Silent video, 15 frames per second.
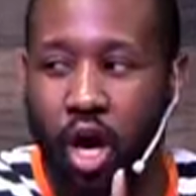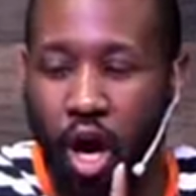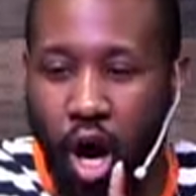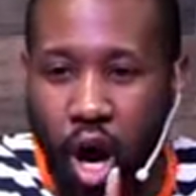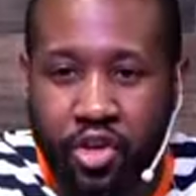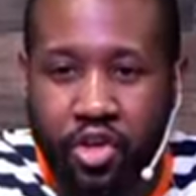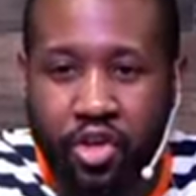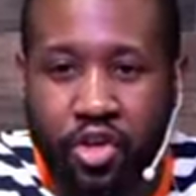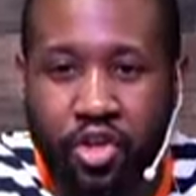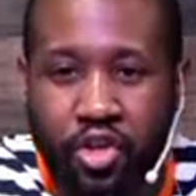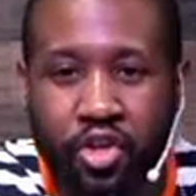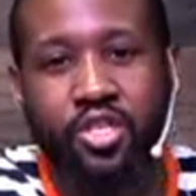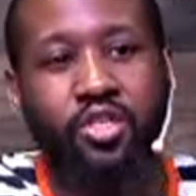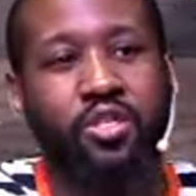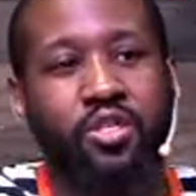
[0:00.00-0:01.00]
that he
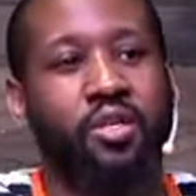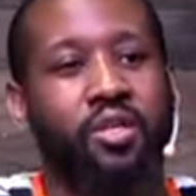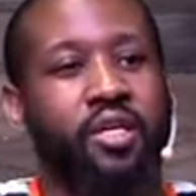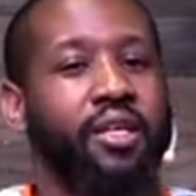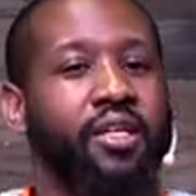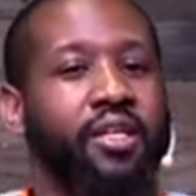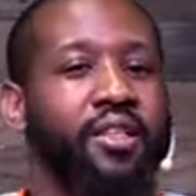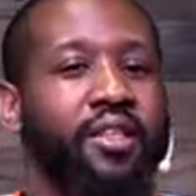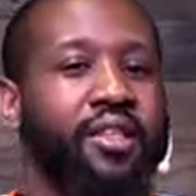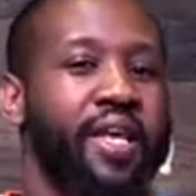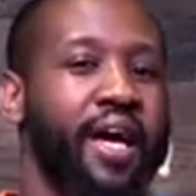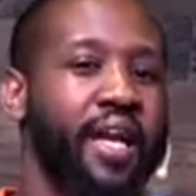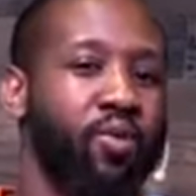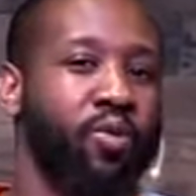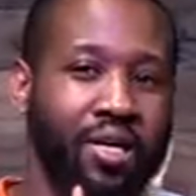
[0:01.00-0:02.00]
understood
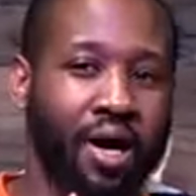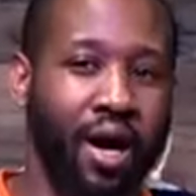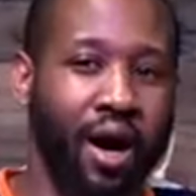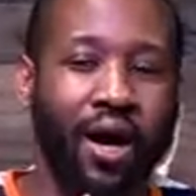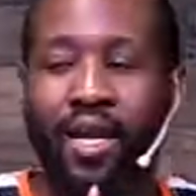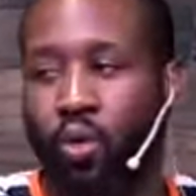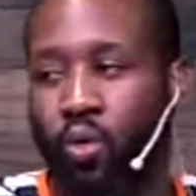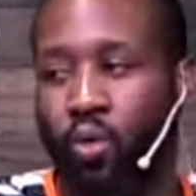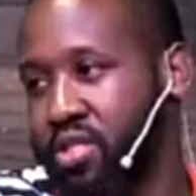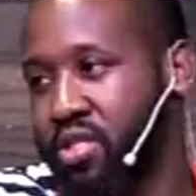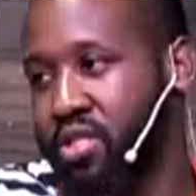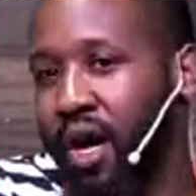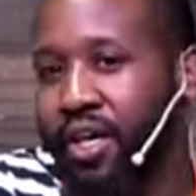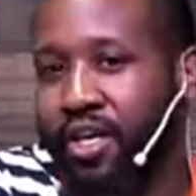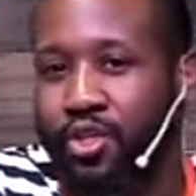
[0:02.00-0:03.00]
that it was God
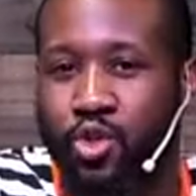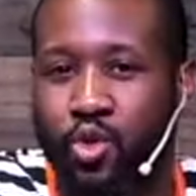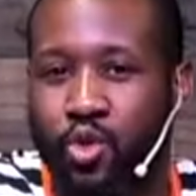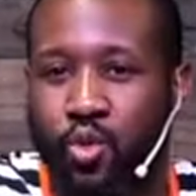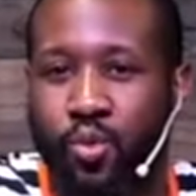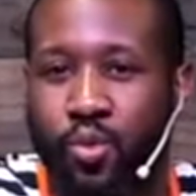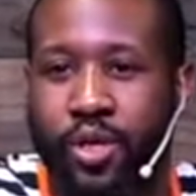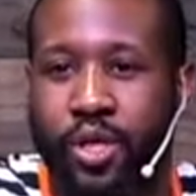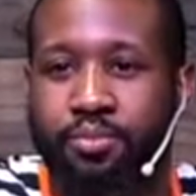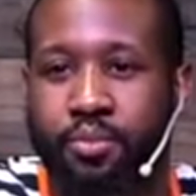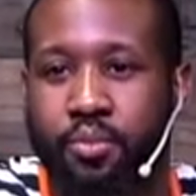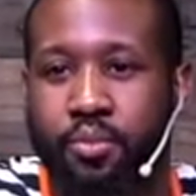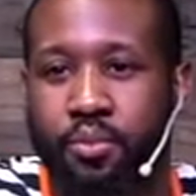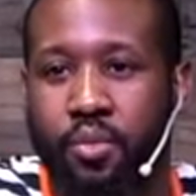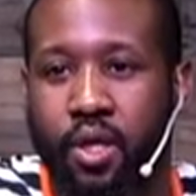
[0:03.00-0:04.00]
that was talking
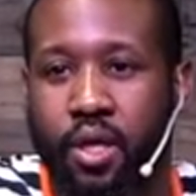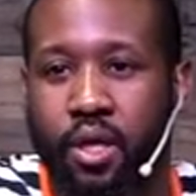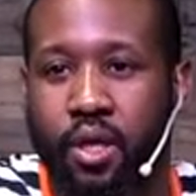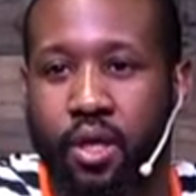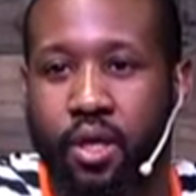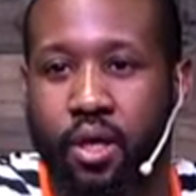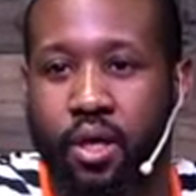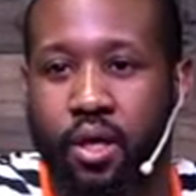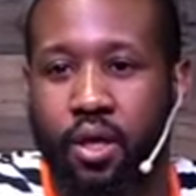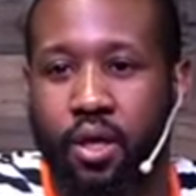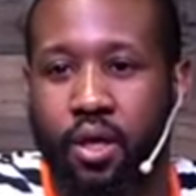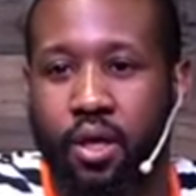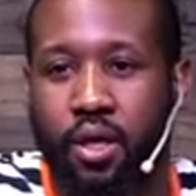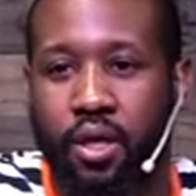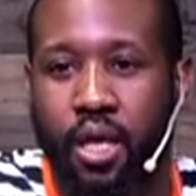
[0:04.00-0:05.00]
to him.
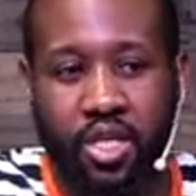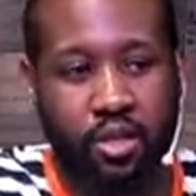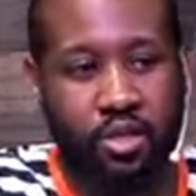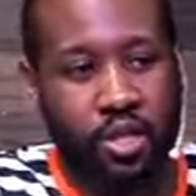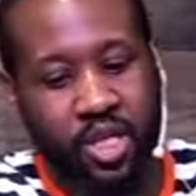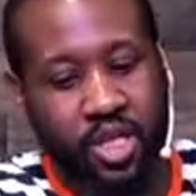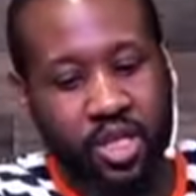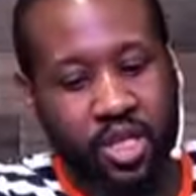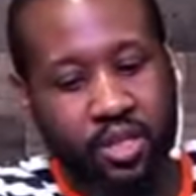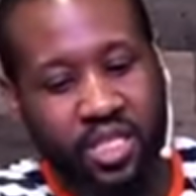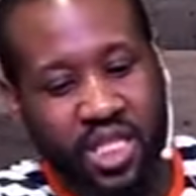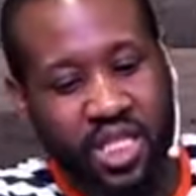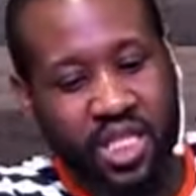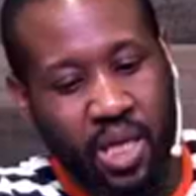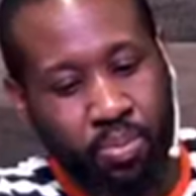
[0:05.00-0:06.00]
Let me
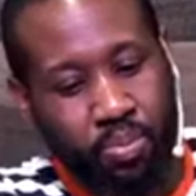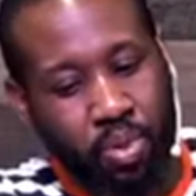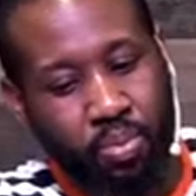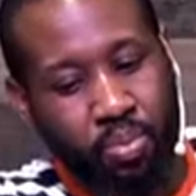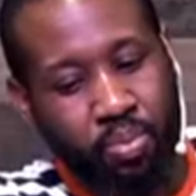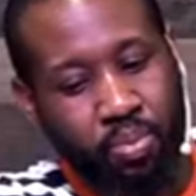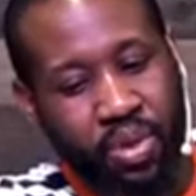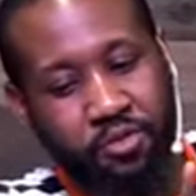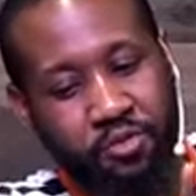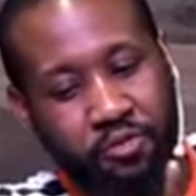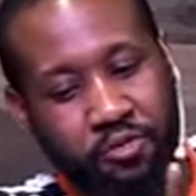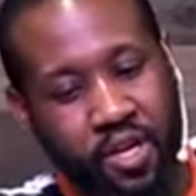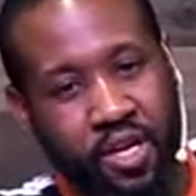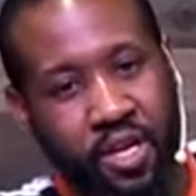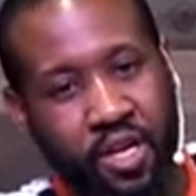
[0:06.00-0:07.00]
just step a
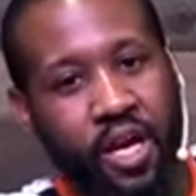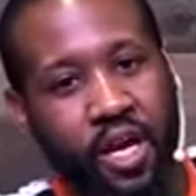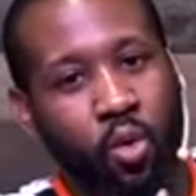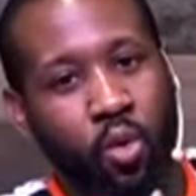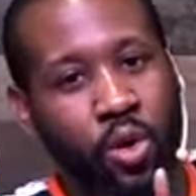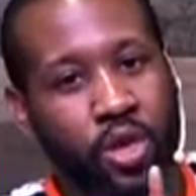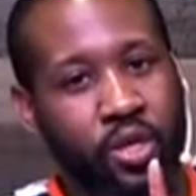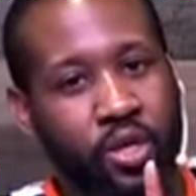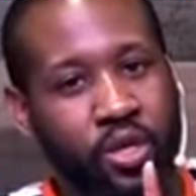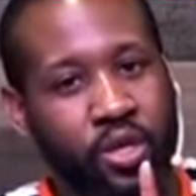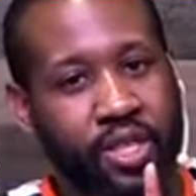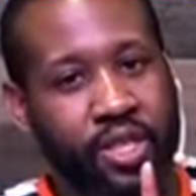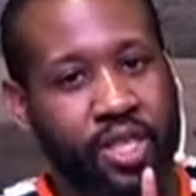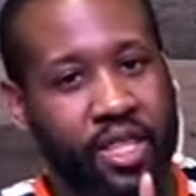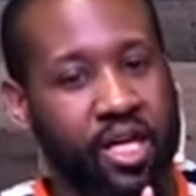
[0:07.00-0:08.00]
bit further. When
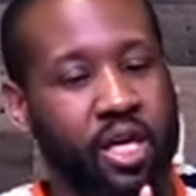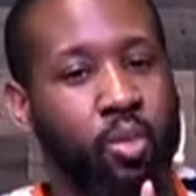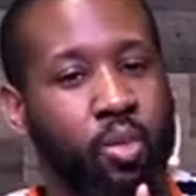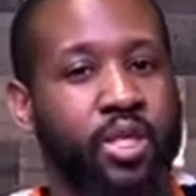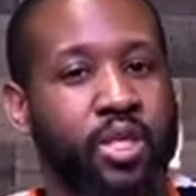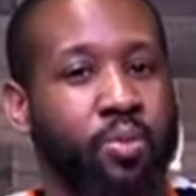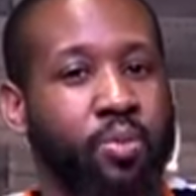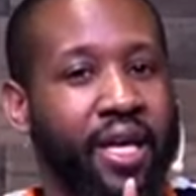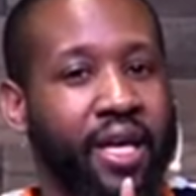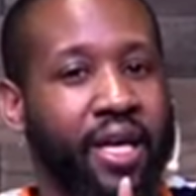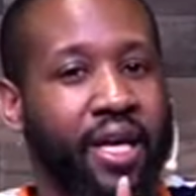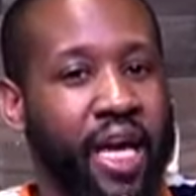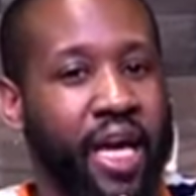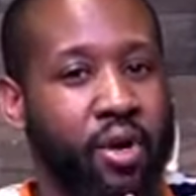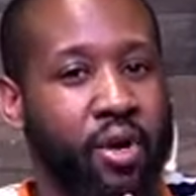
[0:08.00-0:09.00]
you think about someone like
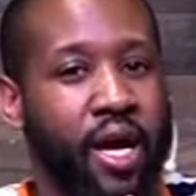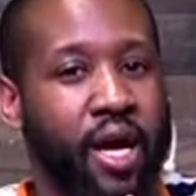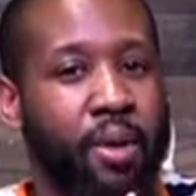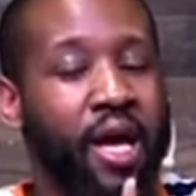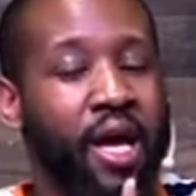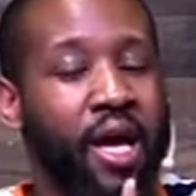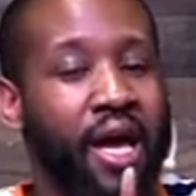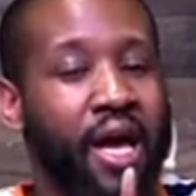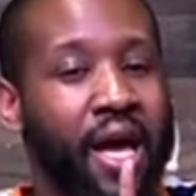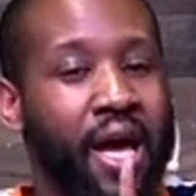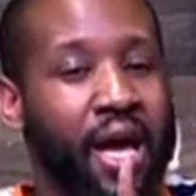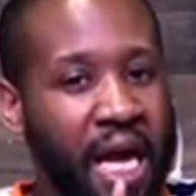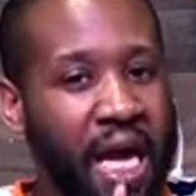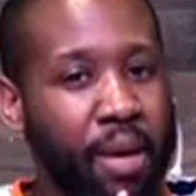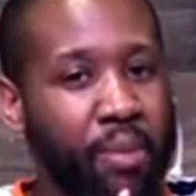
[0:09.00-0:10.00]
Abraham,
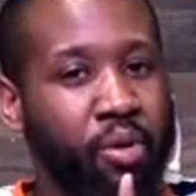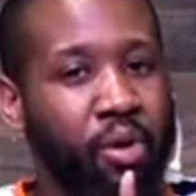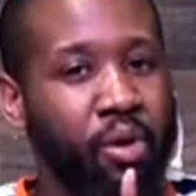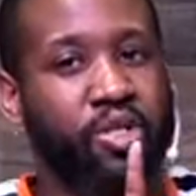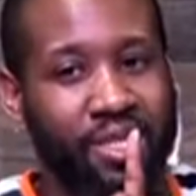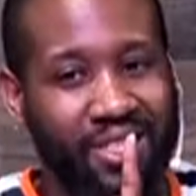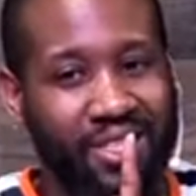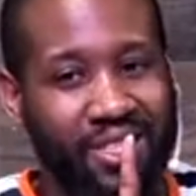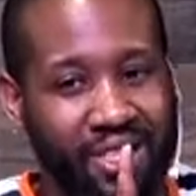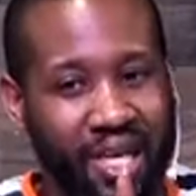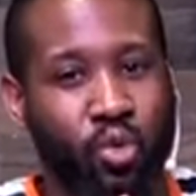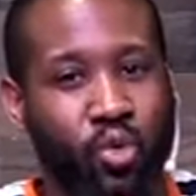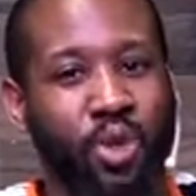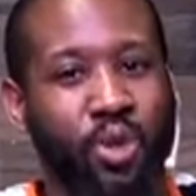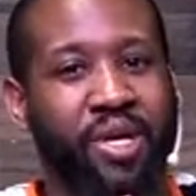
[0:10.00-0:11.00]
Abraham's
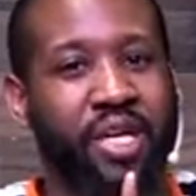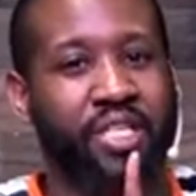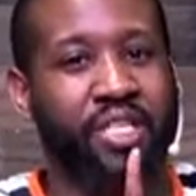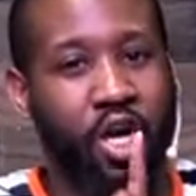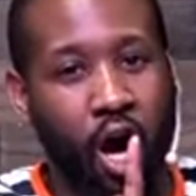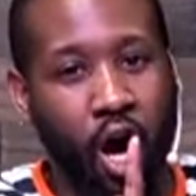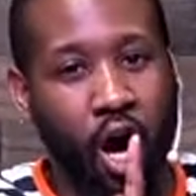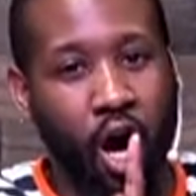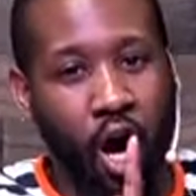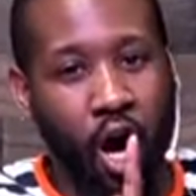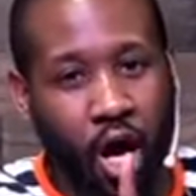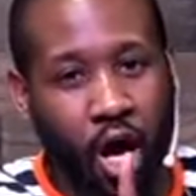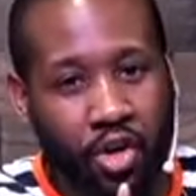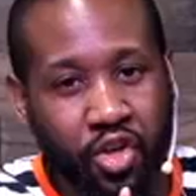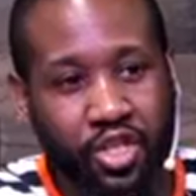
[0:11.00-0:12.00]
success was because he
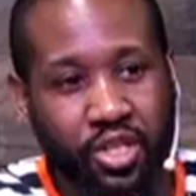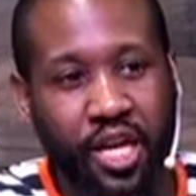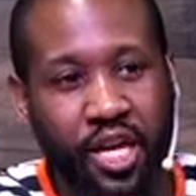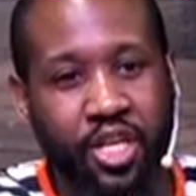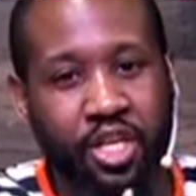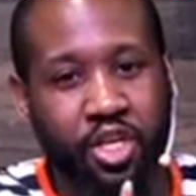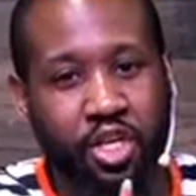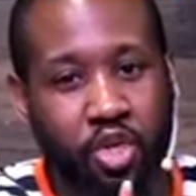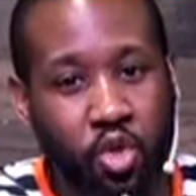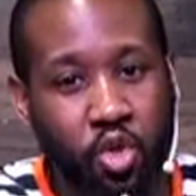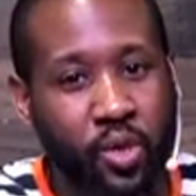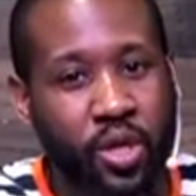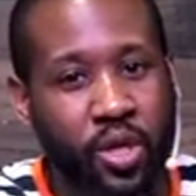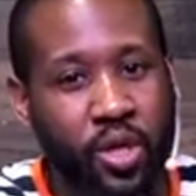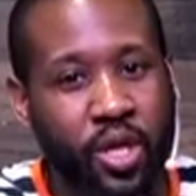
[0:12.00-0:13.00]
understood and he knew
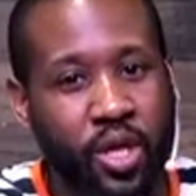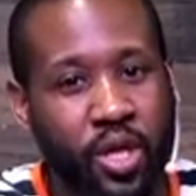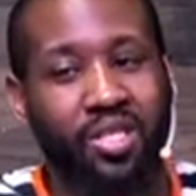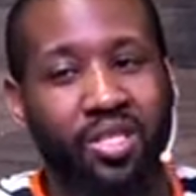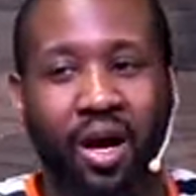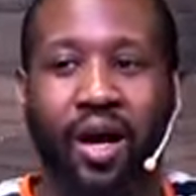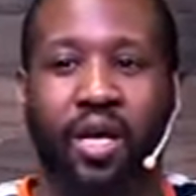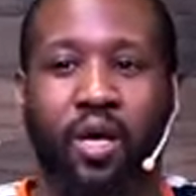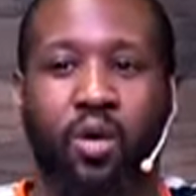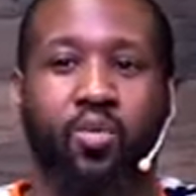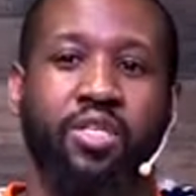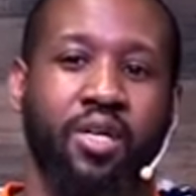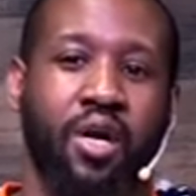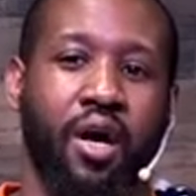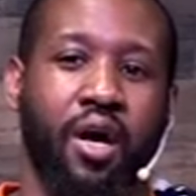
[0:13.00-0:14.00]
that it was God that was
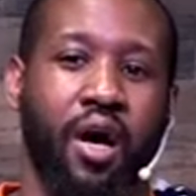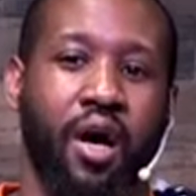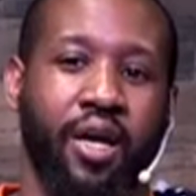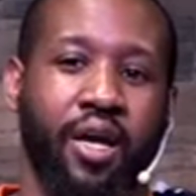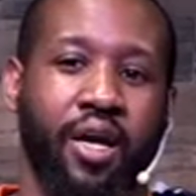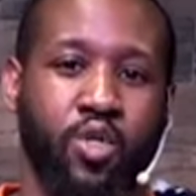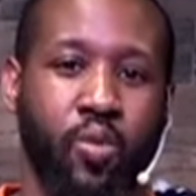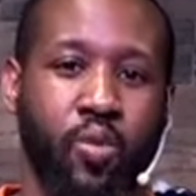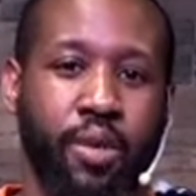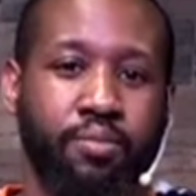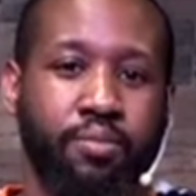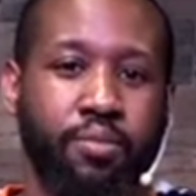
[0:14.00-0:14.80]
talking to him.